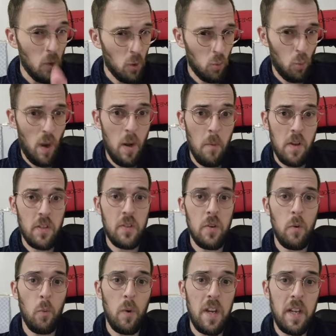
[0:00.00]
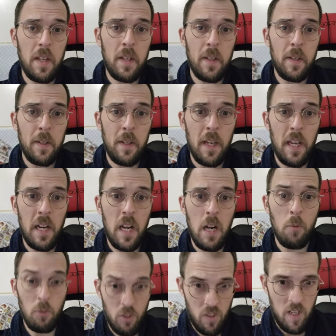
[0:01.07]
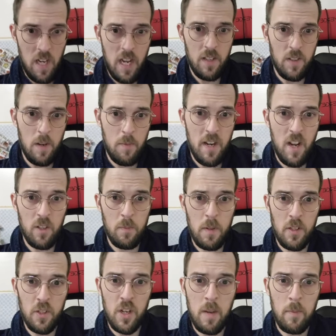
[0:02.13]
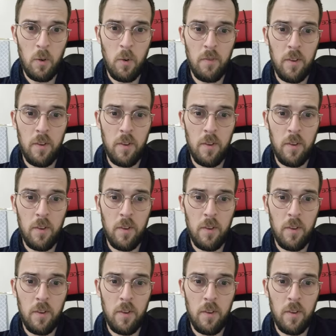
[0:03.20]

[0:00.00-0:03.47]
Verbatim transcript: you have a great rest of your week, and uh, we'll see you next time on House Gaming